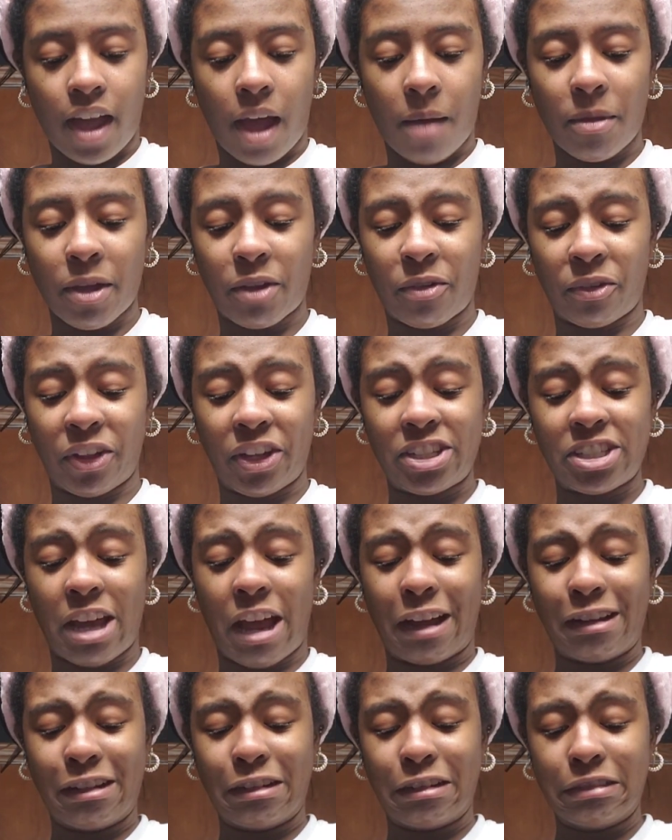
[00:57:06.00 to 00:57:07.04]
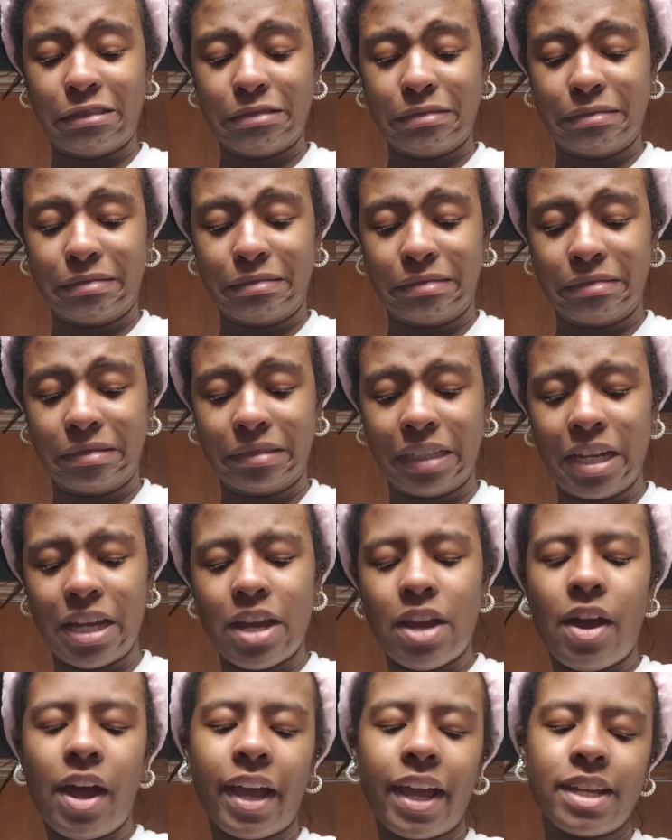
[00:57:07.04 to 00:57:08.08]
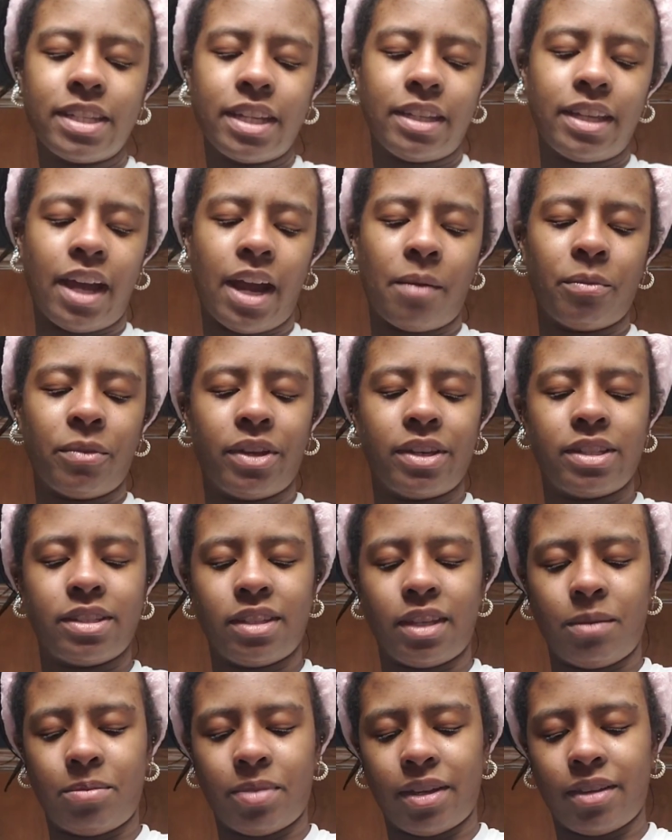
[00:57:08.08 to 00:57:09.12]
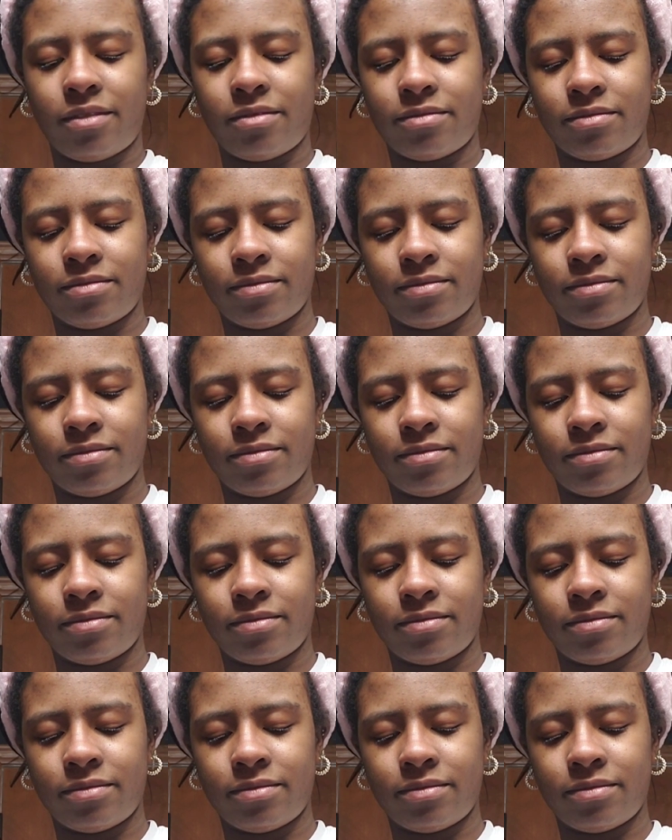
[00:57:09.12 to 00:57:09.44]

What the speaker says: I'm like really tired. I can't say tired, I'm like sleepy.